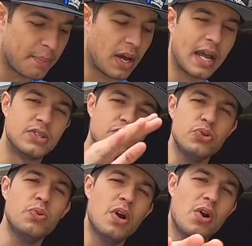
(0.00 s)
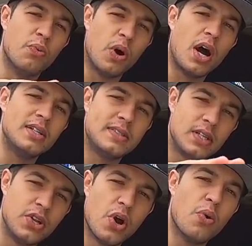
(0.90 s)
But I do want
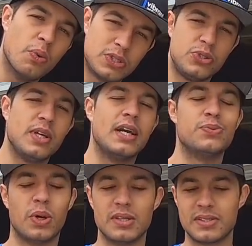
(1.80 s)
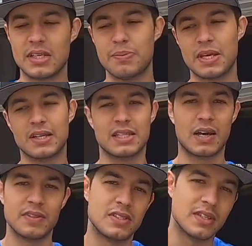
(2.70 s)
to know what you guys want to see, because
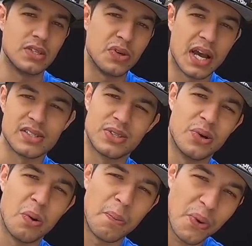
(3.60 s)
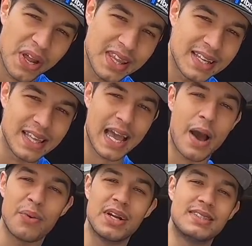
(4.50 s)
obviously you guys are the whole point of it. Like,
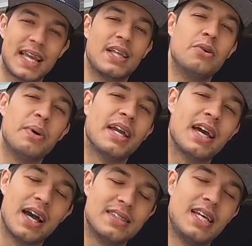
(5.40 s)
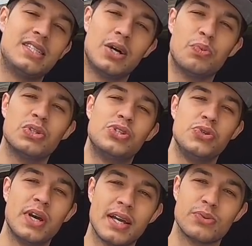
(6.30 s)
I want to tailor my content to what
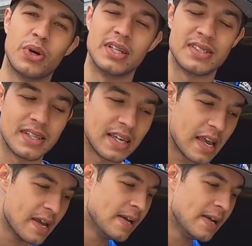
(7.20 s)
you guys want to see.